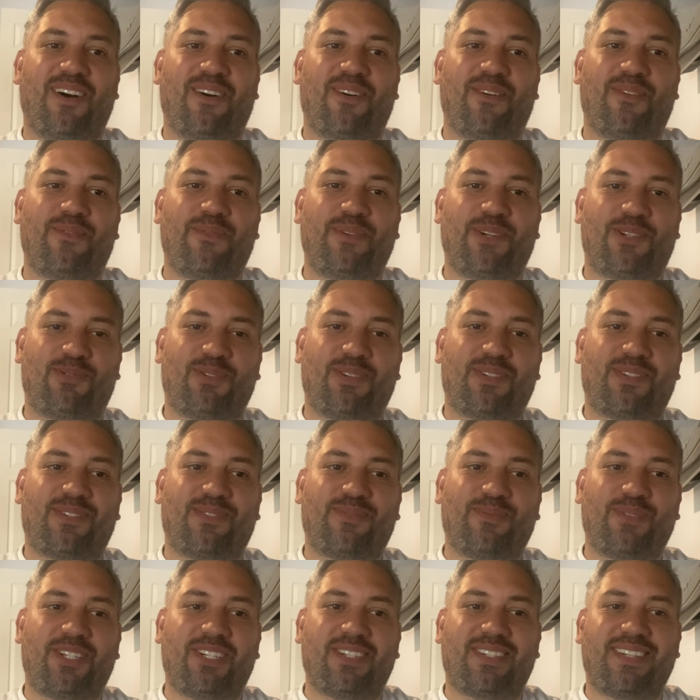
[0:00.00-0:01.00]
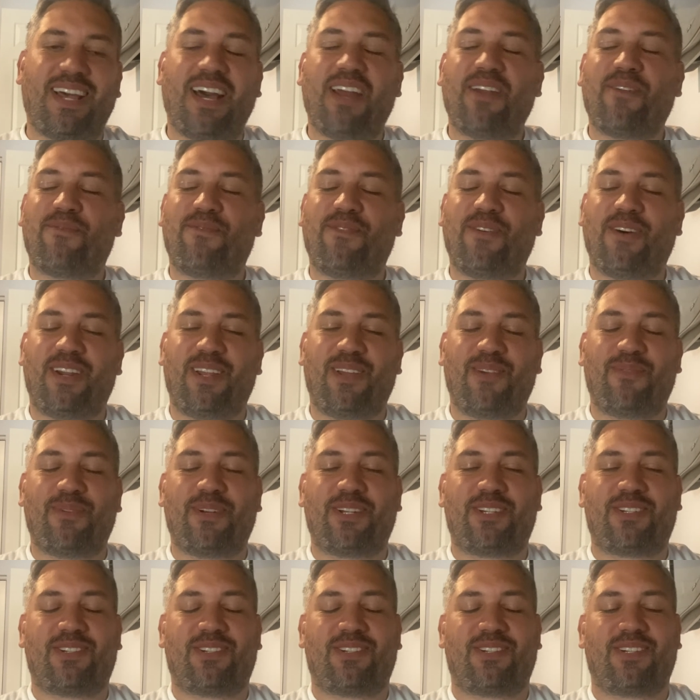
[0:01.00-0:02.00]
which is kind of funny,
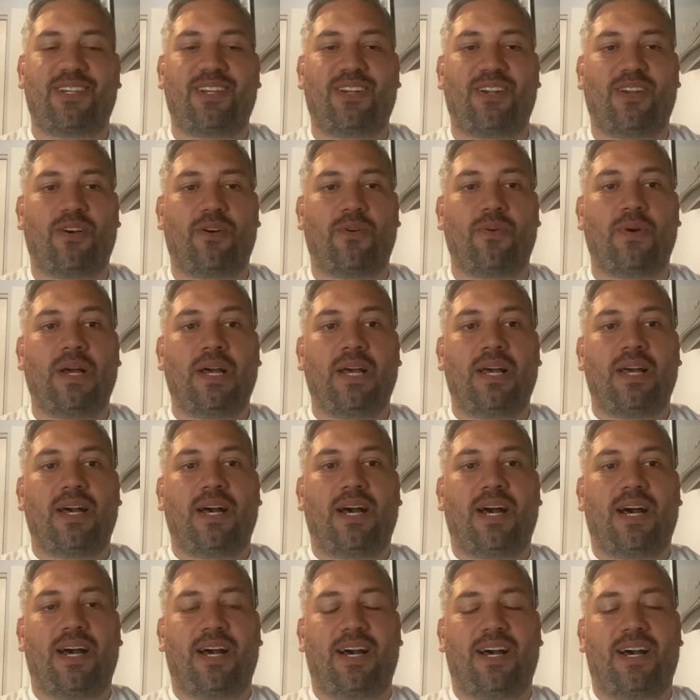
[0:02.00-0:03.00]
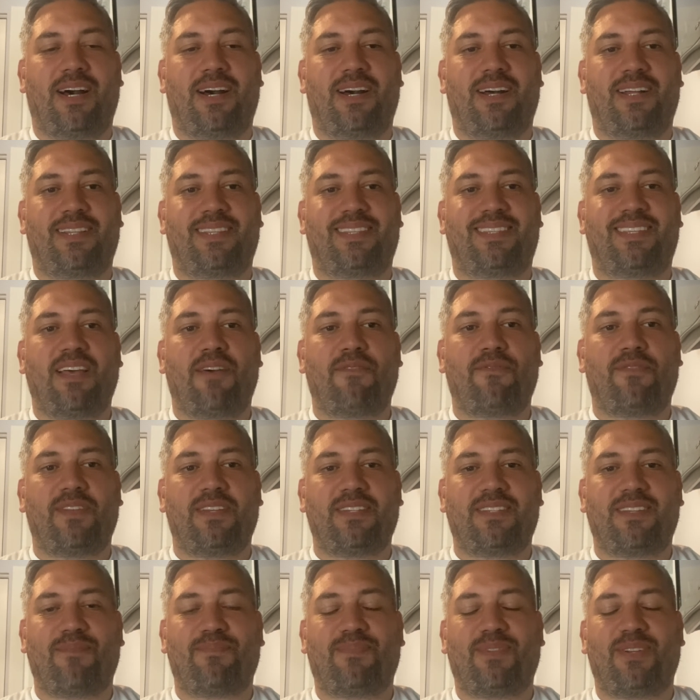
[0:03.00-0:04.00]
which, you know, definitely
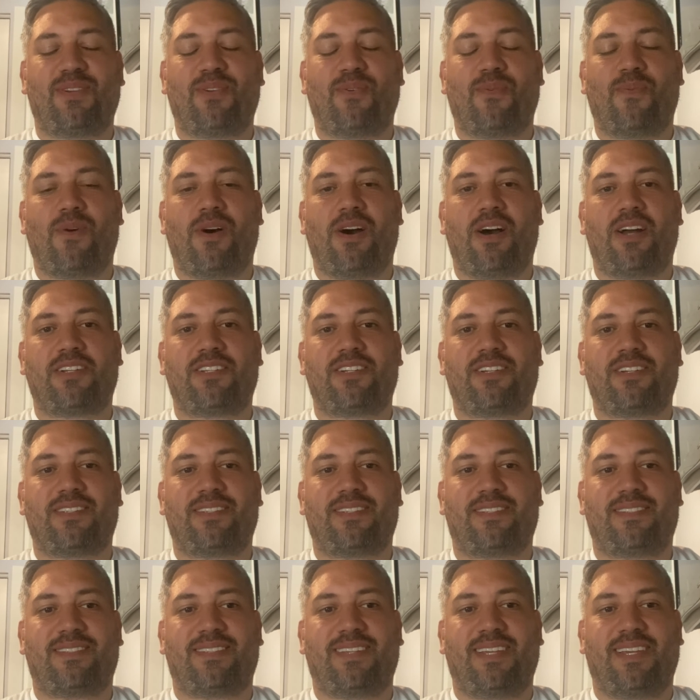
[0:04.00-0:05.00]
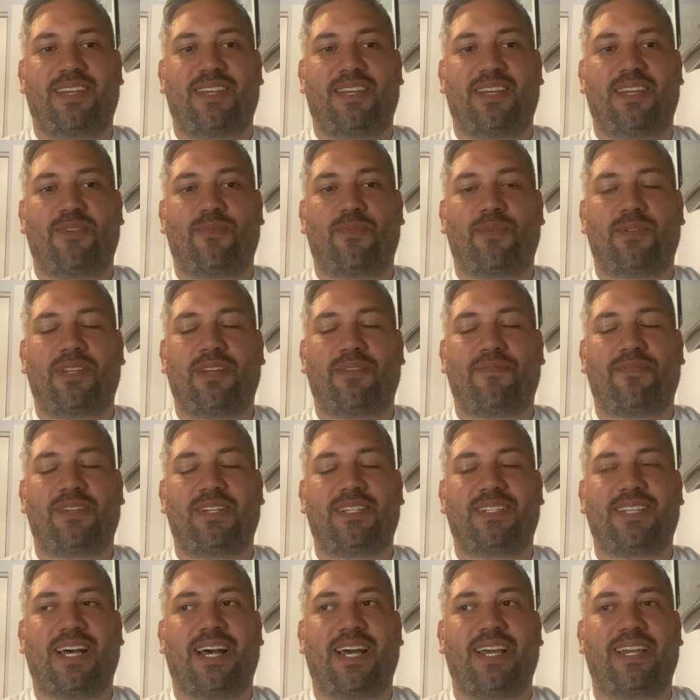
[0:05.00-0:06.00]
something to watch, because it will
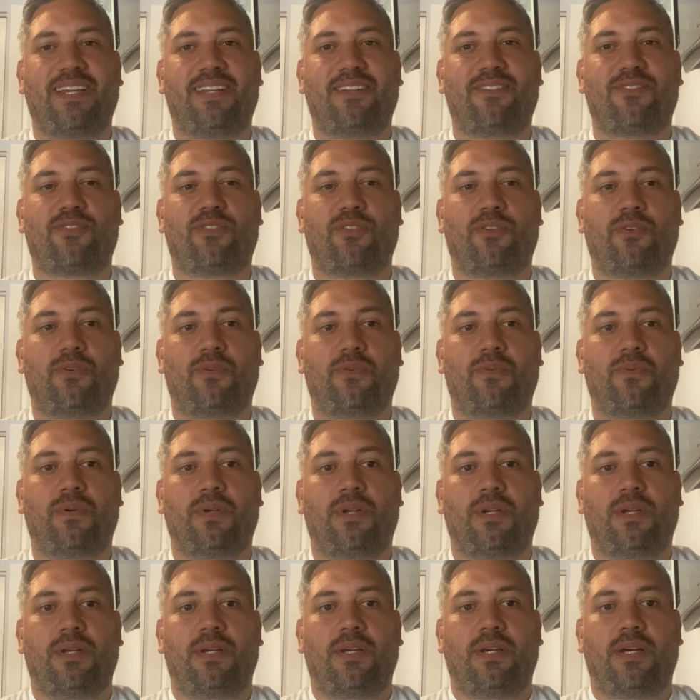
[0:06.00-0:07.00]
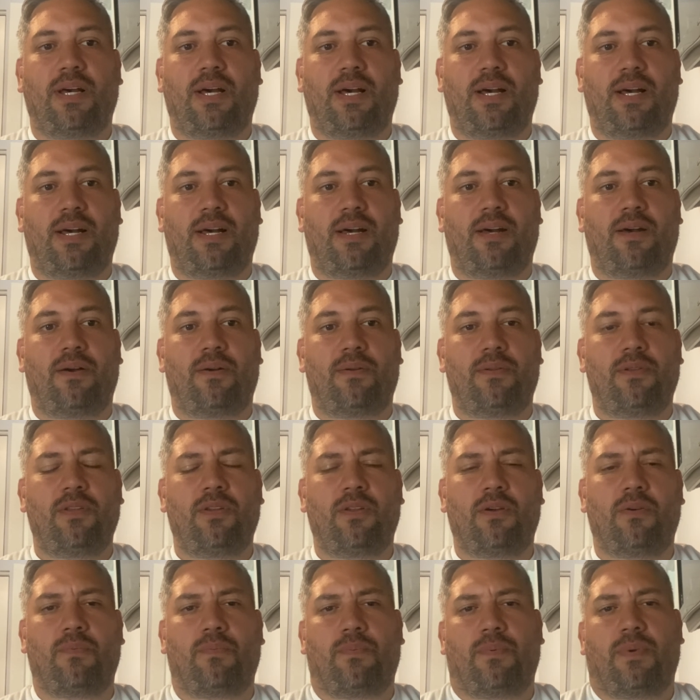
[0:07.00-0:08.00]
definitely tie into, you
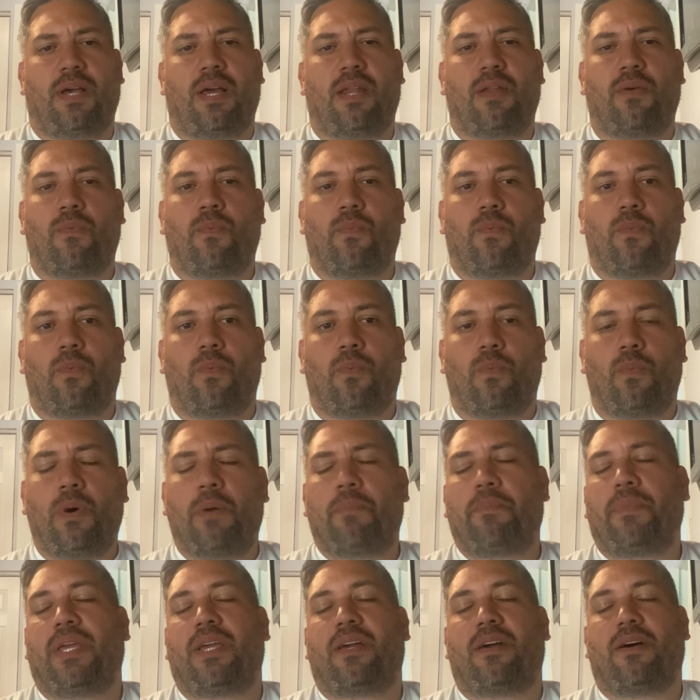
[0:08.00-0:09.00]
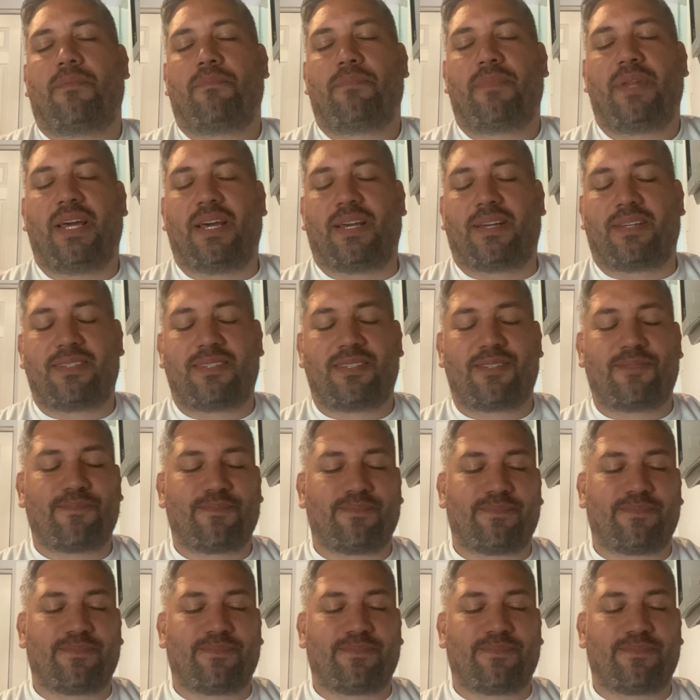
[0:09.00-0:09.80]
know, kind of what may come next.